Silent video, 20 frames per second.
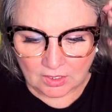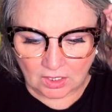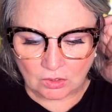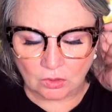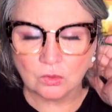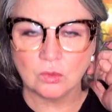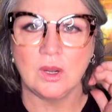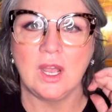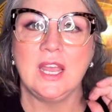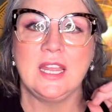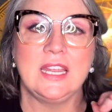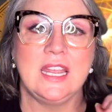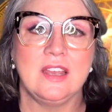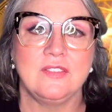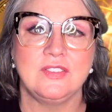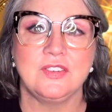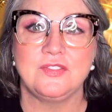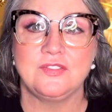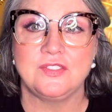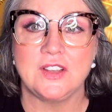I
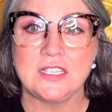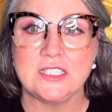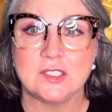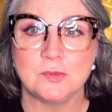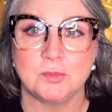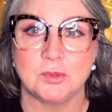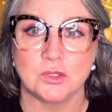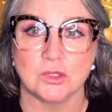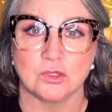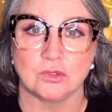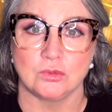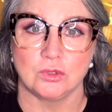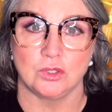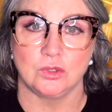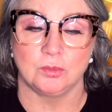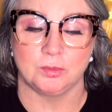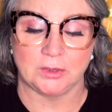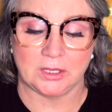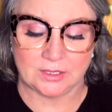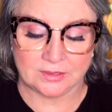have a Facebook
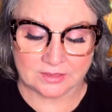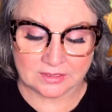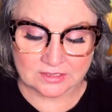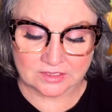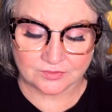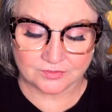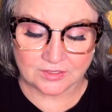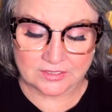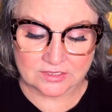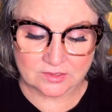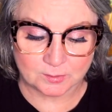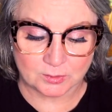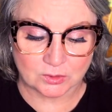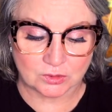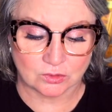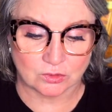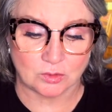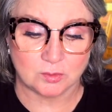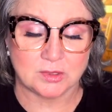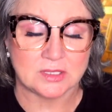group, and this
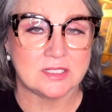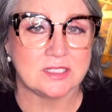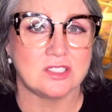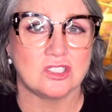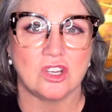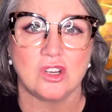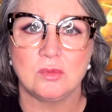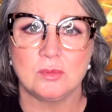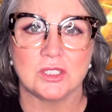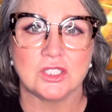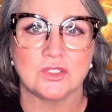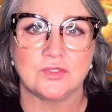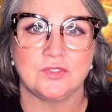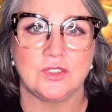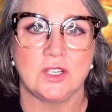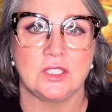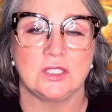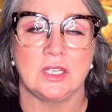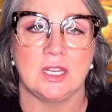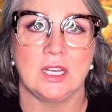Facebook group is so much
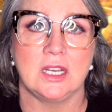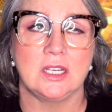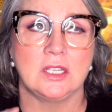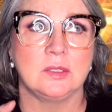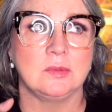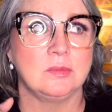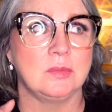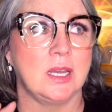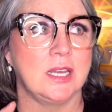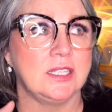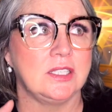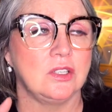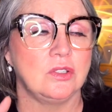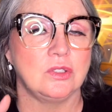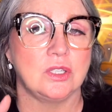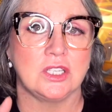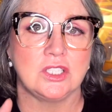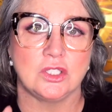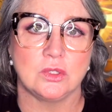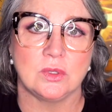fun.
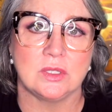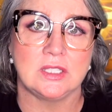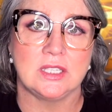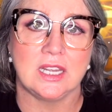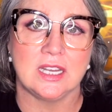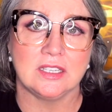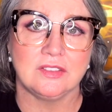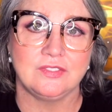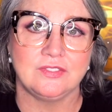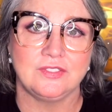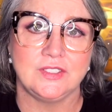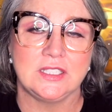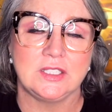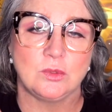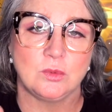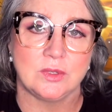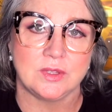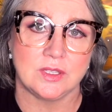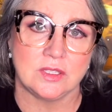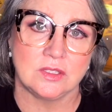I do a live
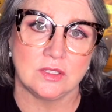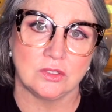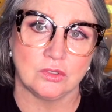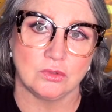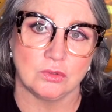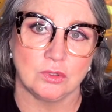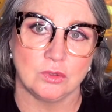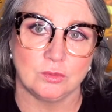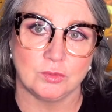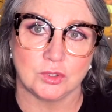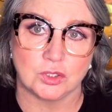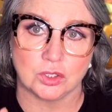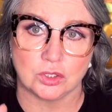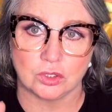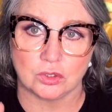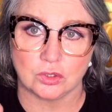feed within the group